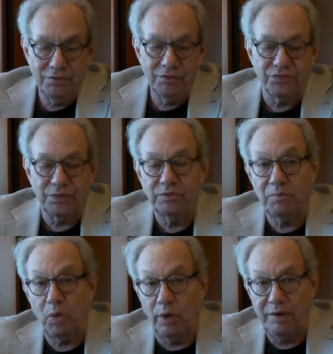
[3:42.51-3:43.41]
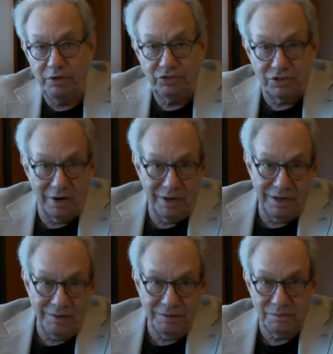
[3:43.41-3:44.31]
from Des Moines, we started
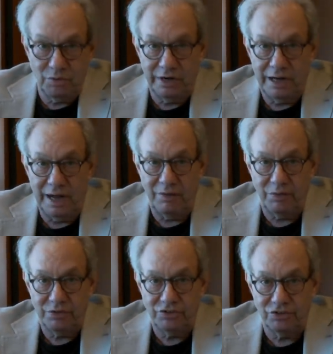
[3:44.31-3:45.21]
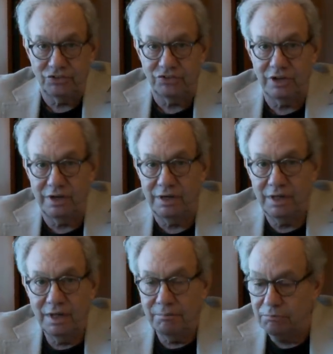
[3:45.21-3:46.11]
in Des Moines, Iowa, which is
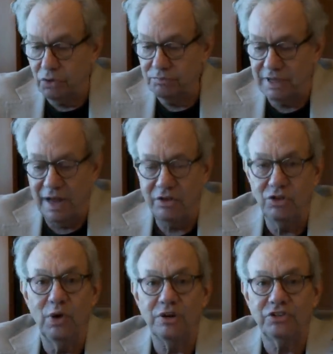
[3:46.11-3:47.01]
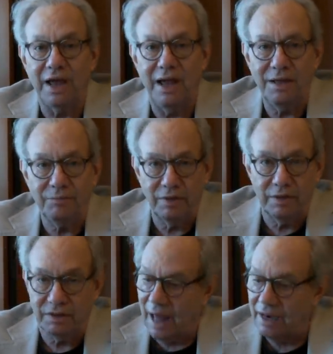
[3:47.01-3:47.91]
Boomtown, USA.
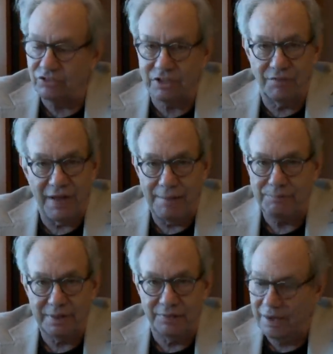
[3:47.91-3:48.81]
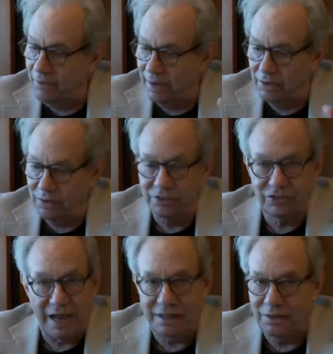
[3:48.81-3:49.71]
A lot of stuff happening there. I don't know
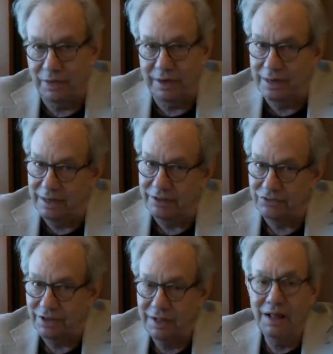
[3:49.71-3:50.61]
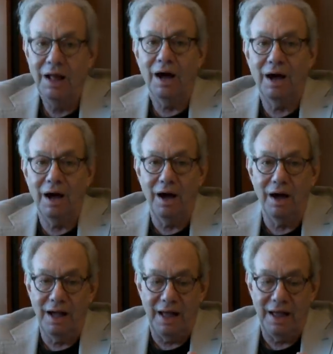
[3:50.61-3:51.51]
exactly what it is.
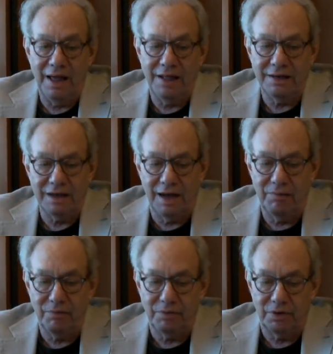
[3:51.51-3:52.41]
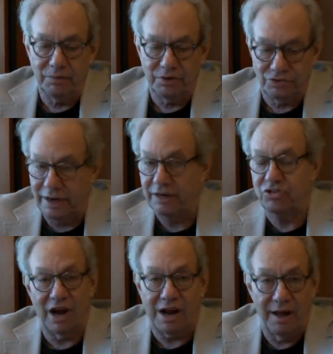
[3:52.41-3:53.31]
We're trying to
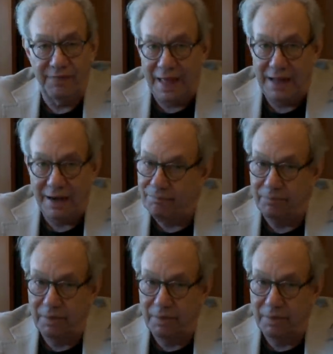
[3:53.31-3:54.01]
check on that. I